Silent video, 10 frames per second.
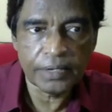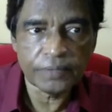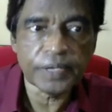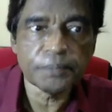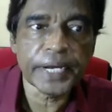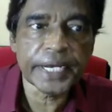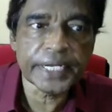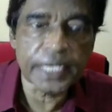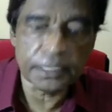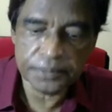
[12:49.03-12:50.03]
We'll break it
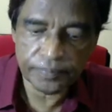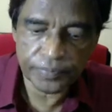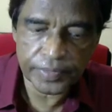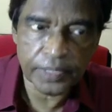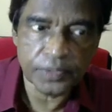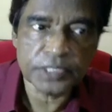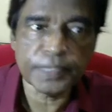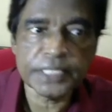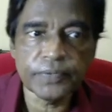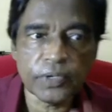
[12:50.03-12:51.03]
up into
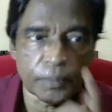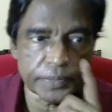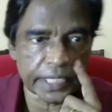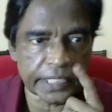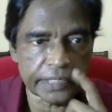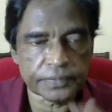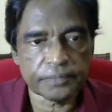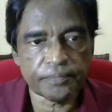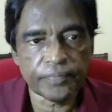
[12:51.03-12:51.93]
specific objectives.